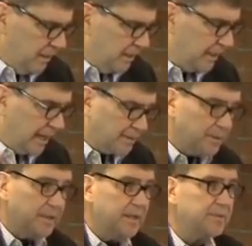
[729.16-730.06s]
You got
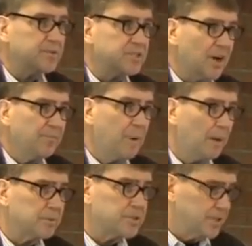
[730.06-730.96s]
either
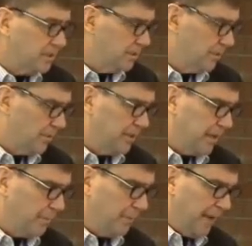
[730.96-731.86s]
self-publishing or you
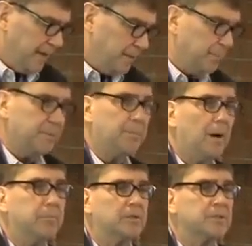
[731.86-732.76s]
got paid to be
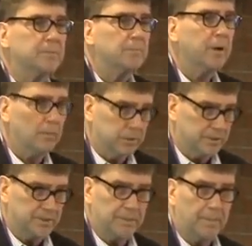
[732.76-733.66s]
published
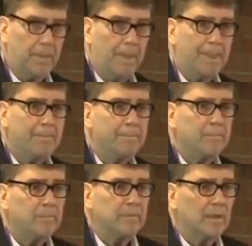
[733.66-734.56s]
publishing.
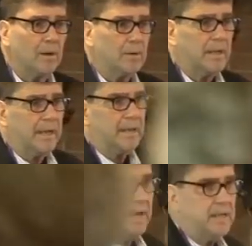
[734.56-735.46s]
Okay, and
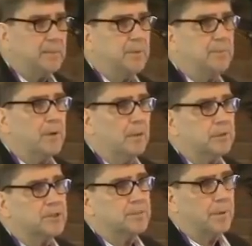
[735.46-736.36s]
the paid to be
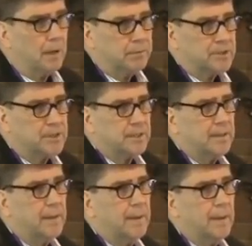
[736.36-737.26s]
published
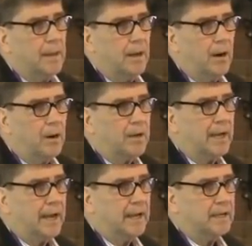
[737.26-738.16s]
publishing,
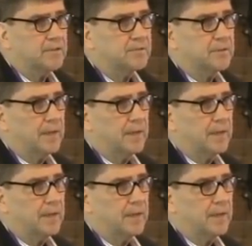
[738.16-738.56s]
okay, is